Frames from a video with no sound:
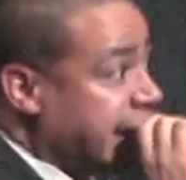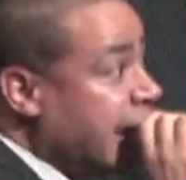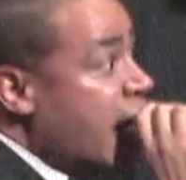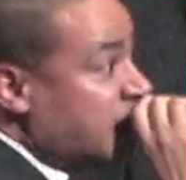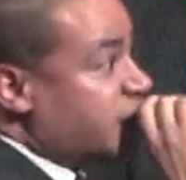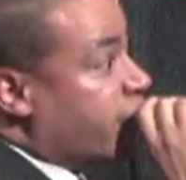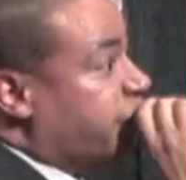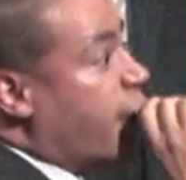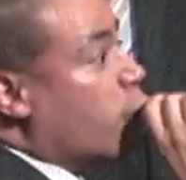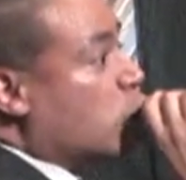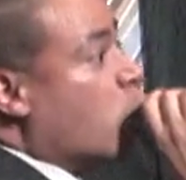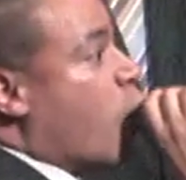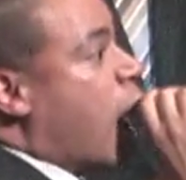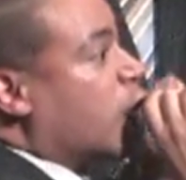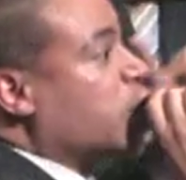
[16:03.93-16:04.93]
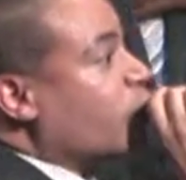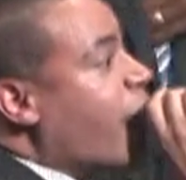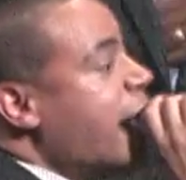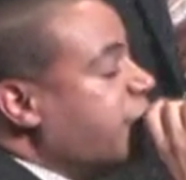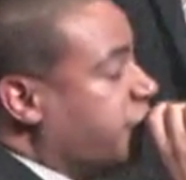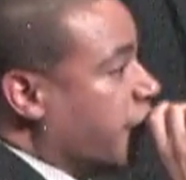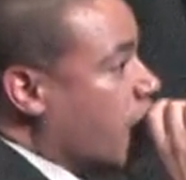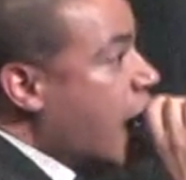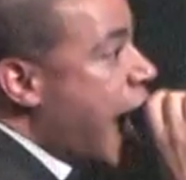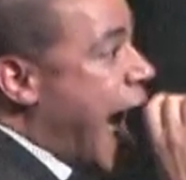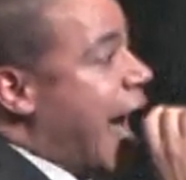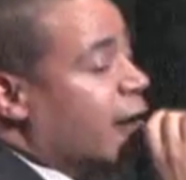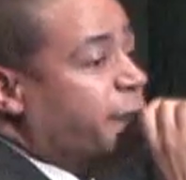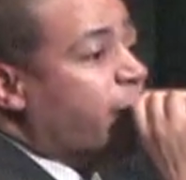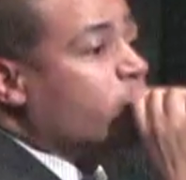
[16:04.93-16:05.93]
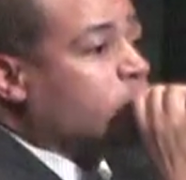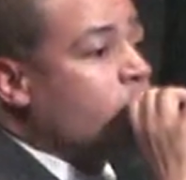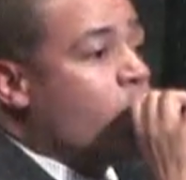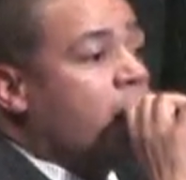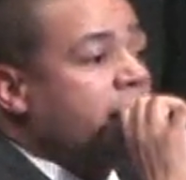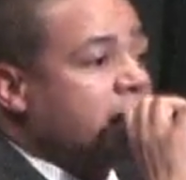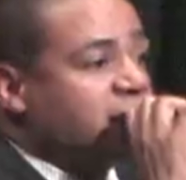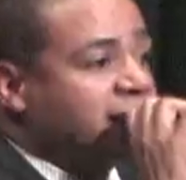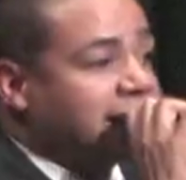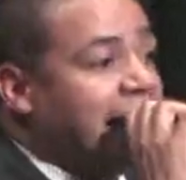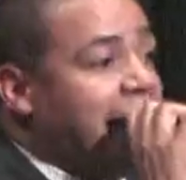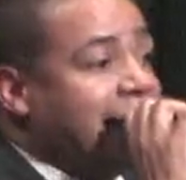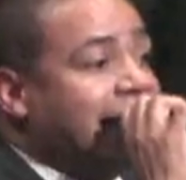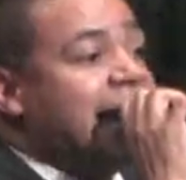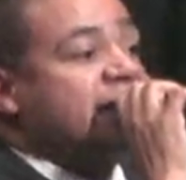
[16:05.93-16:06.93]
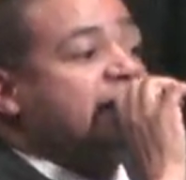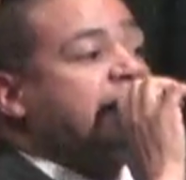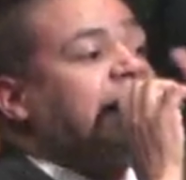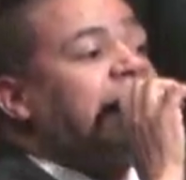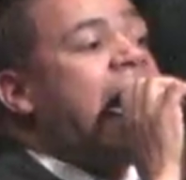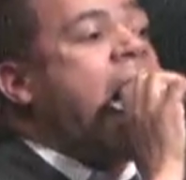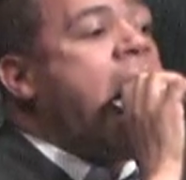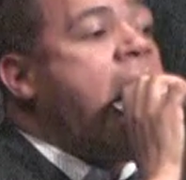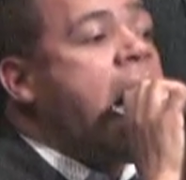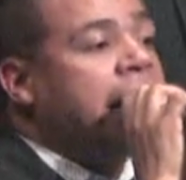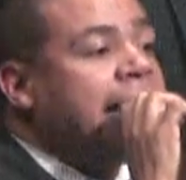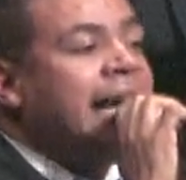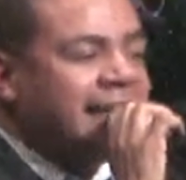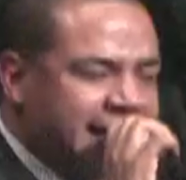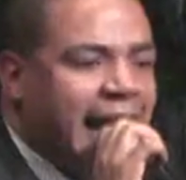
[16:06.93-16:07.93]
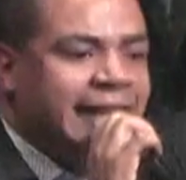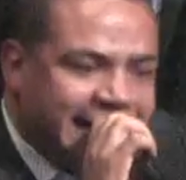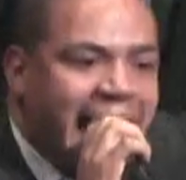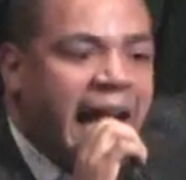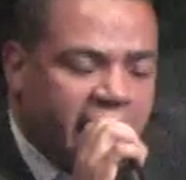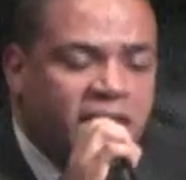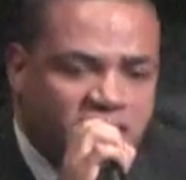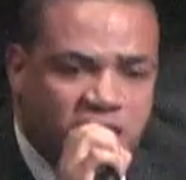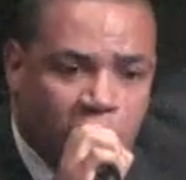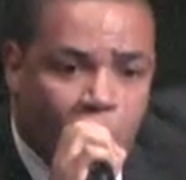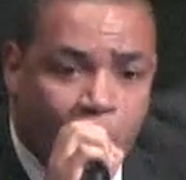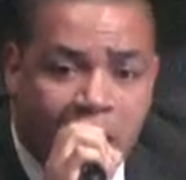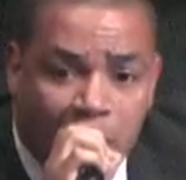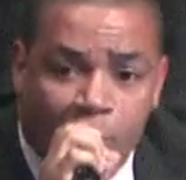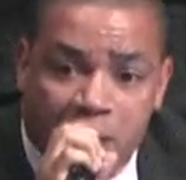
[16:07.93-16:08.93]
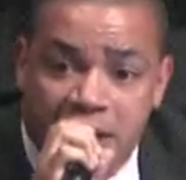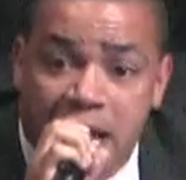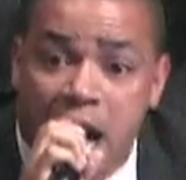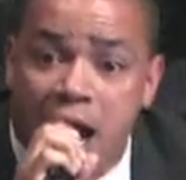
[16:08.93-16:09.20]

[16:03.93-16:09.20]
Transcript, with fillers: to folk who are grateful and folk who understand it's God that got us to where we are.